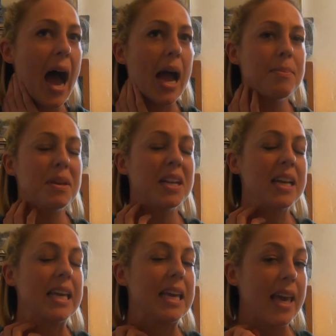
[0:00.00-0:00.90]
I'm going
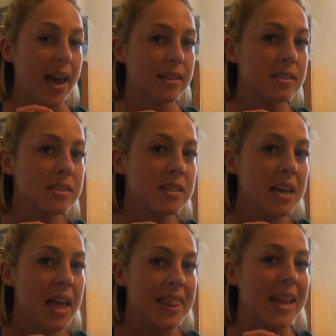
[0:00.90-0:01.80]
to guess
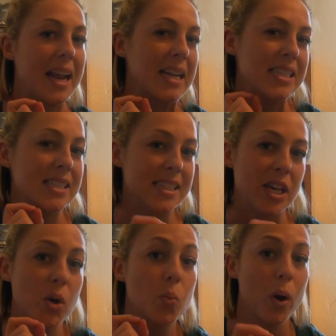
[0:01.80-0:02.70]
that not a
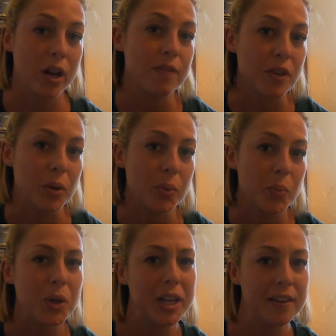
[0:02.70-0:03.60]
single one of you
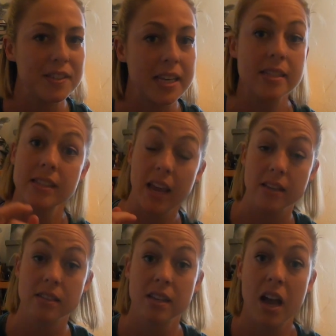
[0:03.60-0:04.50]
would have said,
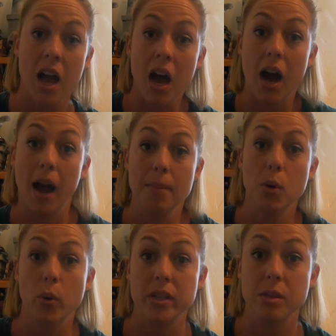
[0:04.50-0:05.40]
Stace, I'm
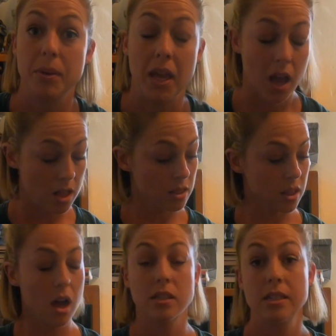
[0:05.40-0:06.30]
going to be
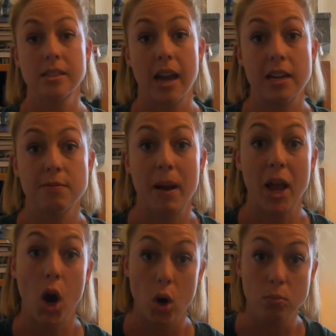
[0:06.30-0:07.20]
locked inside of my
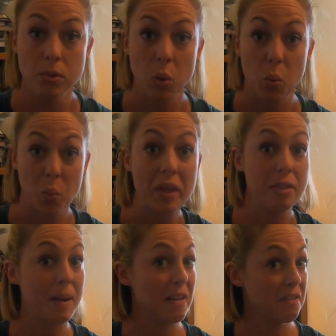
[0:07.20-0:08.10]
home
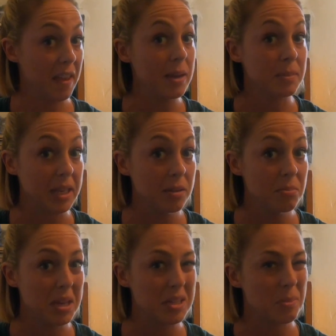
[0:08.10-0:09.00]
with my family
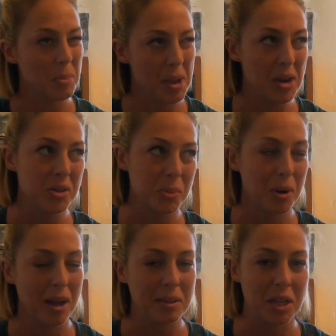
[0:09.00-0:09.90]
because my parents are
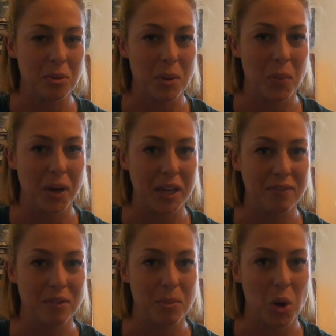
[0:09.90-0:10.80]
probably going to be
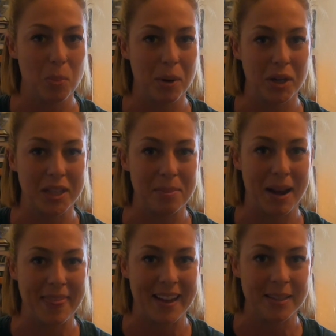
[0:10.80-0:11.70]
working from home partly
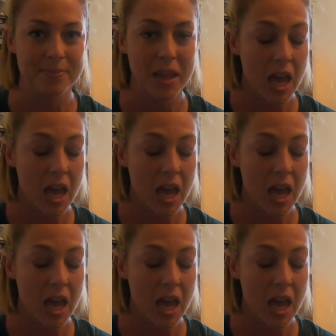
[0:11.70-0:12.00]
by then.